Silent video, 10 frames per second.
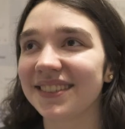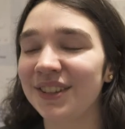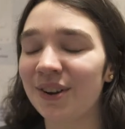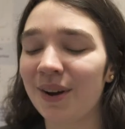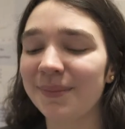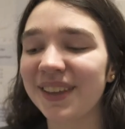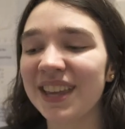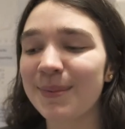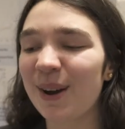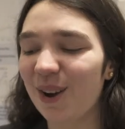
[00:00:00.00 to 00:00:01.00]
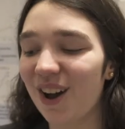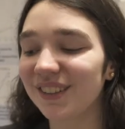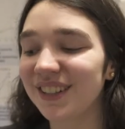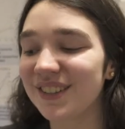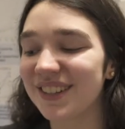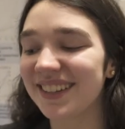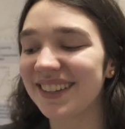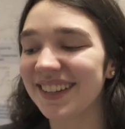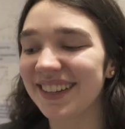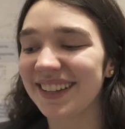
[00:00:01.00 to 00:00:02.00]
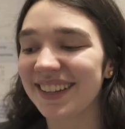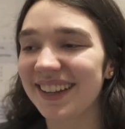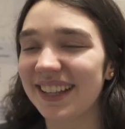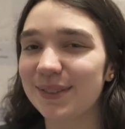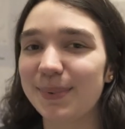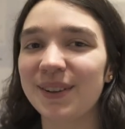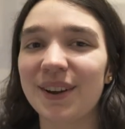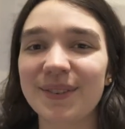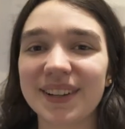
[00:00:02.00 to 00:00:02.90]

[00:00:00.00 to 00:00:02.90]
you know I'm thinking about college and it's been a